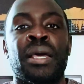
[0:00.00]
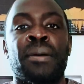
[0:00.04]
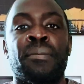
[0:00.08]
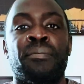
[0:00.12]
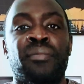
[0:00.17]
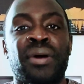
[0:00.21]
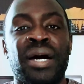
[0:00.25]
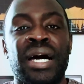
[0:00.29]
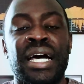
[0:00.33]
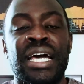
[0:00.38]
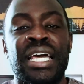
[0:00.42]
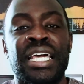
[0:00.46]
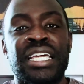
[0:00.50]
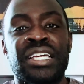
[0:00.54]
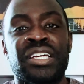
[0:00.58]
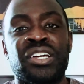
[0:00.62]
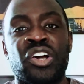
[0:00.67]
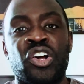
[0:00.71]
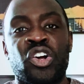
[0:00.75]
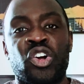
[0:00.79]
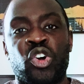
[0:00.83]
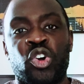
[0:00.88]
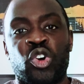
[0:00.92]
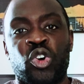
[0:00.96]
Buying
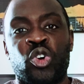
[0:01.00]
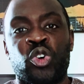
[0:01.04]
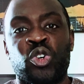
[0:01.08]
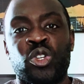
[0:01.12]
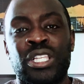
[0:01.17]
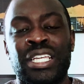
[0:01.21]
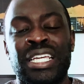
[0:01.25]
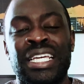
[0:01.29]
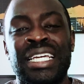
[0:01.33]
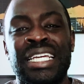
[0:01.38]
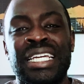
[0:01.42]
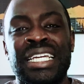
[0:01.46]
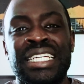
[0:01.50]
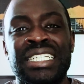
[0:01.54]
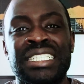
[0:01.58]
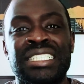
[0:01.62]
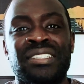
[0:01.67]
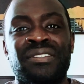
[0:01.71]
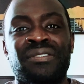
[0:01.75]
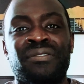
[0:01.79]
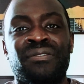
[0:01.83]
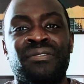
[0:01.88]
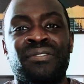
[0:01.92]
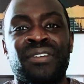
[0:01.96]
early is
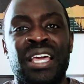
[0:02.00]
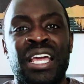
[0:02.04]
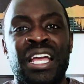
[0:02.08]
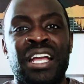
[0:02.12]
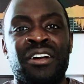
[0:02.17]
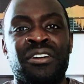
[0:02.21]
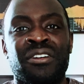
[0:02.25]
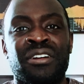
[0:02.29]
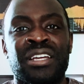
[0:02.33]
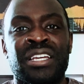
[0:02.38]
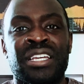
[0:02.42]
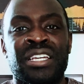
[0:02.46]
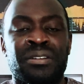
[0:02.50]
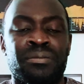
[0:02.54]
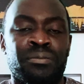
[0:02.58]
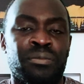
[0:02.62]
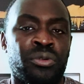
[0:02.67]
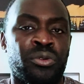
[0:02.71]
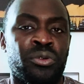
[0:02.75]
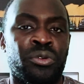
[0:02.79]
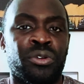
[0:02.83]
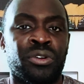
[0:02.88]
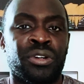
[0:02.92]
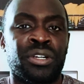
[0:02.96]
very
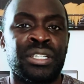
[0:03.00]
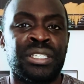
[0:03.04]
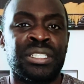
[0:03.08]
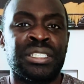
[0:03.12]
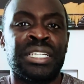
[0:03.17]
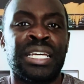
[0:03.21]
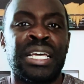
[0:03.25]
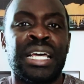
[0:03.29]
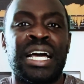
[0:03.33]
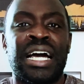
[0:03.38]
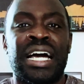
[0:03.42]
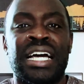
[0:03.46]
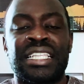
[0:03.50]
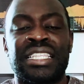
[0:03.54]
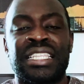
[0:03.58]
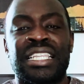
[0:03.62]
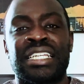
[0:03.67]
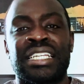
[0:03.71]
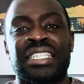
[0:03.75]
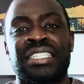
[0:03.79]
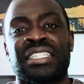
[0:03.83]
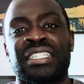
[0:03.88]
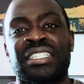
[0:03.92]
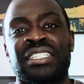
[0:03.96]
important. I
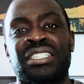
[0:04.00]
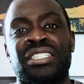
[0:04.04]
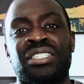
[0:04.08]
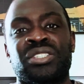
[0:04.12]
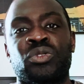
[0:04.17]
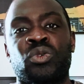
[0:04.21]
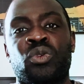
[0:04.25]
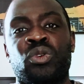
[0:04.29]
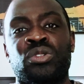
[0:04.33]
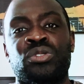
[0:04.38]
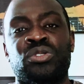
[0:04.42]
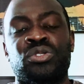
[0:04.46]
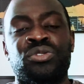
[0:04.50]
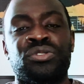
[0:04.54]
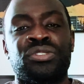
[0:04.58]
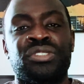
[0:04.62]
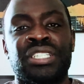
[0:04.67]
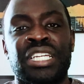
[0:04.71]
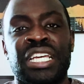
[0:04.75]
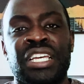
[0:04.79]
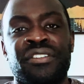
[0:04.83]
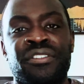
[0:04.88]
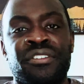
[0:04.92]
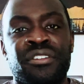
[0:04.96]
think this is going to
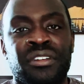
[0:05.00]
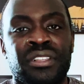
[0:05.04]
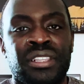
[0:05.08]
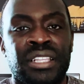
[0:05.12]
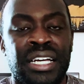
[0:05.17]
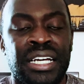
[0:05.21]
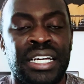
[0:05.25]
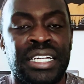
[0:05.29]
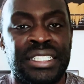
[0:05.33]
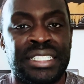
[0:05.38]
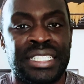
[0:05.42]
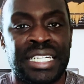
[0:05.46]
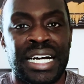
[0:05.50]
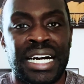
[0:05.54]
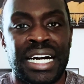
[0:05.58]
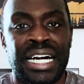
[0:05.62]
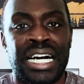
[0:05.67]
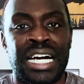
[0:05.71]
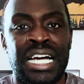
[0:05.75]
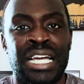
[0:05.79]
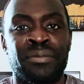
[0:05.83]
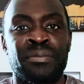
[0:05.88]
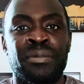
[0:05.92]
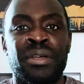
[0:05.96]
save you a lot of
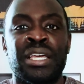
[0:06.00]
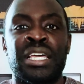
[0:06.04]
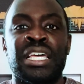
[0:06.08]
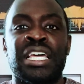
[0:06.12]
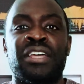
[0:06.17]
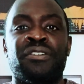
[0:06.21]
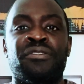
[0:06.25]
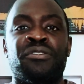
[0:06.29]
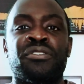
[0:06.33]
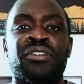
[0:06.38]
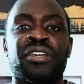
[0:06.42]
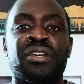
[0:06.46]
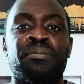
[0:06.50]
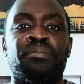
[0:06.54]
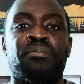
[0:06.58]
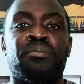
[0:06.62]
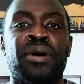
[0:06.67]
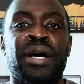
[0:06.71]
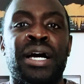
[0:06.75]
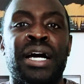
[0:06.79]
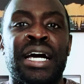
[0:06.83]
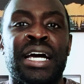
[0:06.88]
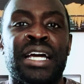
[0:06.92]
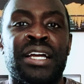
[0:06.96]
time. If you can
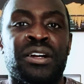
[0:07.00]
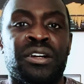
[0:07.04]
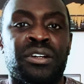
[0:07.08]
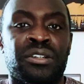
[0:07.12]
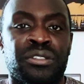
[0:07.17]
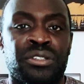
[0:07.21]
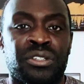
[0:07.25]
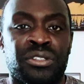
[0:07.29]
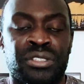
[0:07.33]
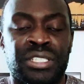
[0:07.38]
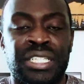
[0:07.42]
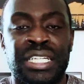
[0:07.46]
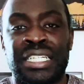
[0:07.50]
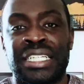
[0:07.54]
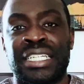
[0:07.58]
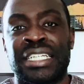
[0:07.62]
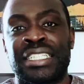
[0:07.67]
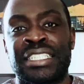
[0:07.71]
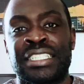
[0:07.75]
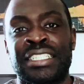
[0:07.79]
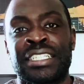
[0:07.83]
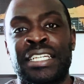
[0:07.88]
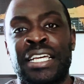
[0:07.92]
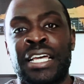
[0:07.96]
buy your
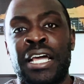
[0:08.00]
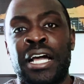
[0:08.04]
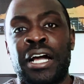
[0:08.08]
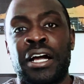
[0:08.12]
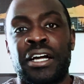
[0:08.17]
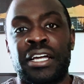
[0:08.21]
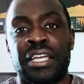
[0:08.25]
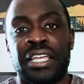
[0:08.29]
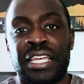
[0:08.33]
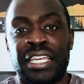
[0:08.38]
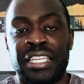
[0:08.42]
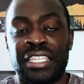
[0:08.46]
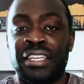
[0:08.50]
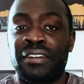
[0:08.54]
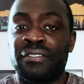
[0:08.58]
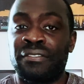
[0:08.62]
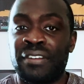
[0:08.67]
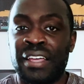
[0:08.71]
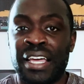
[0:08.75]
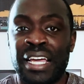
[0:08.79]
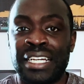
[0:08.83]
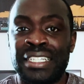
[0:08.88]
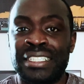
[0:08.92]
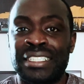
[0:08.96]
tickets in
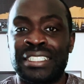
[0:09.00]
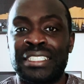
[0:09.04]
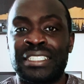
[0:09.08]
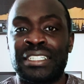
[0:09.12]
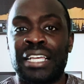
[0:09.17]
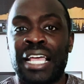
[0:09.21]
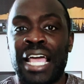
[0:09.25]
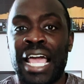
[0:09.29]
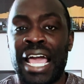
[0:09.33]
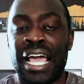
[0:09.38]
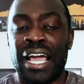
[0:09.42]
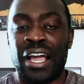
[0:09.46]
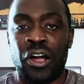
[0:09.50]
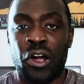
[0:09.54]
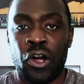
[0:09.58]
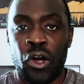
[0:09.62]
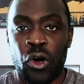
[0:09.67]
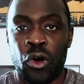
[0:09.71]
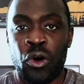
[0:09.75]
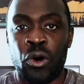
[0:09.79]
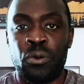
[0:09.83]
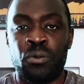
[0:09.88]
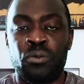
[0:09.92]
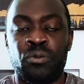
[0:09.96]
advance at
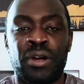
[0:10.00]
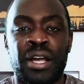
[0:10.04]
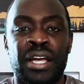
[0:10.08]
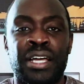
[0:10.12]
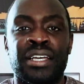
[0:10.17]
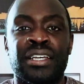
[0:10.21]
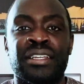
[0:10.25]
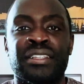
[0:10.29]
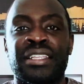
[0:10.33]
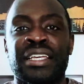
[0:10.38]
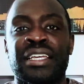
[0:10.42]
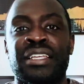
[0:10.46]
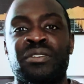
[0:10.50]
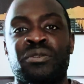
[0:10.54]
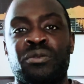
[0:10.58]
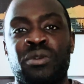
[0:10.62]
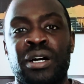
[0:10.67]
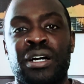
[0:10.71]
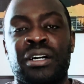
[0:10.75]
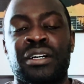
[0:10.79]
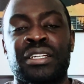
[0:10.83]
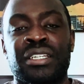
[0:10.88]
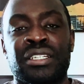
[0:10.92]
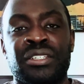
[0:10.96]
home rather than
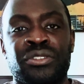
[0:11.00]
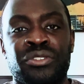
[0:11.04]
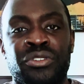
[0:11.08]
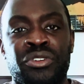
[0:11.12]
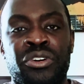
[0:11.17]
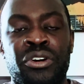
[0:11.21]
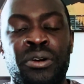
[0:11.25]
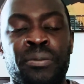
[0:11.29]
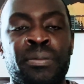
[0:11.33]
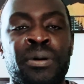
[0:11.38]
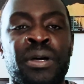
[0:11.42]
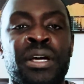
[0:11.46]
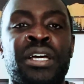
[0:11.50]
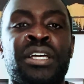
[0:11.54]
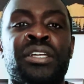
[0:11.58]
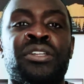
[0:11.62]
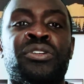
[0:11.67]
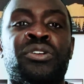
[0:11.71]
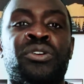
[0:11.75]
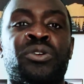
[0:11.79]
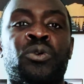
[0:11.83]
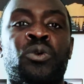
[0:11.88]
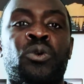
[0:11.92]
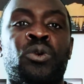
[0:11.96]
while in Europe,
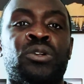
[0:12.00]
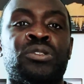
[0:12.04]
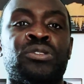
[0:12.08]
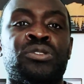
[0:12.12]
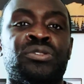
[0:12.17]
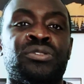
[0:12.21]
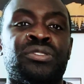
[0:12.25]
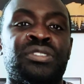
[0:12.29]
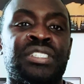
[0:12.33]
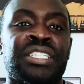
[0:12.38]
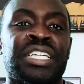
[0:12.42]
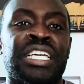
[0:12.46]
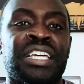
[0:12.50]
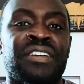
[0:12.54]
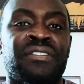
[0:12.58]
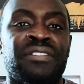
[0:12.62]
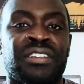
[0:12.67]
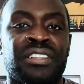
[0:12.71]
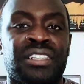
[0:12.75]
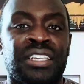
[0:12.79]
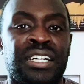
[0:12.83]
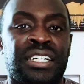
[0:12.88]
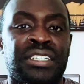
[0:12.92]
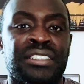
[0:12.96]
you're going to save a
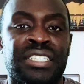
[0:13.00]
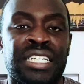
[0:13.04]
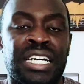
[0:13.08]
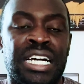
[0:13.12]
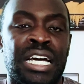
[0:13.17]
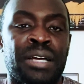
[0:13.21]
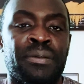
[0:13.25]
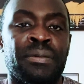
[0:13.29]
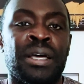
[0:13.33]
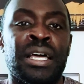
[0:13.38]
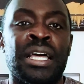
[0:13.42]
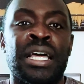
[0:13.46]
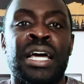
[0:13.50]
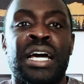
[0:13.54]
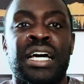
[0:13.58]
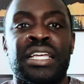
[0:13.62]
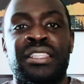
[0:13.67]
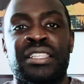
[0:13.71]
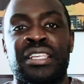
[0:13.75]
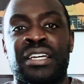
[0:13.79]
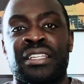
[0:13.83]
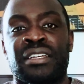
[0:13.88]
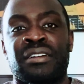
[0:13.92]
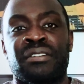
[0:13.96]
lot of time.
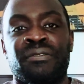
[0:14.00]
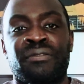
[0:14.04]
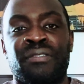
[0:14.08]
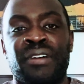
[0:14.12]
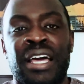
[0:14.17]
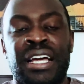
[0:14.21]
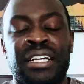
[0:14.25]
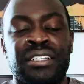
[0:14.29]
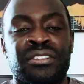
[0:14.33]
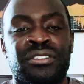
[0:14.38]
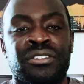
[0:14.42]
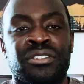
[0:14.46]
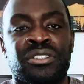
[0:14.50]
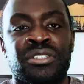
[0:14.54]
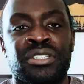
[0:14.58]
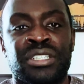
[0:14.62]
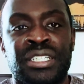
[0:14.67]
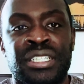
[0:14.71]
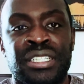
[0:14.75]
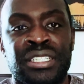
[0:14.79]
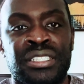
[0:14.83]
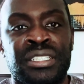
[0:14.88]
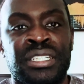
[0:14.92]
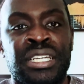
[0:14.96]
Another factor
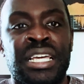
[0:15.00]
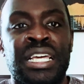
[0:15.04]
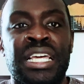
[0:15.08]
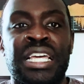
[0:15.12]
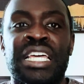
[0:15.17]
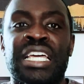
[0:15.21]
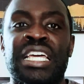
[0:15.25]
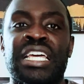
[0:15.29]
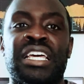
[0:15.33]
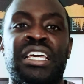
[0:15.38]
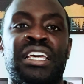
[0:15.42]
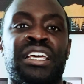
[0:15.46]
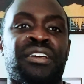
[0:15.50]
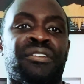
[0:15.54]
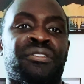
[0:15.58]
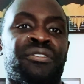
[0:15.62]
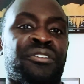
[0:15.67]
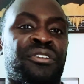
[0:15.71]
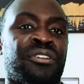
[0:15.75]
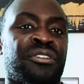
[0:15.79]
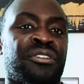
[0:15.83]
is if you're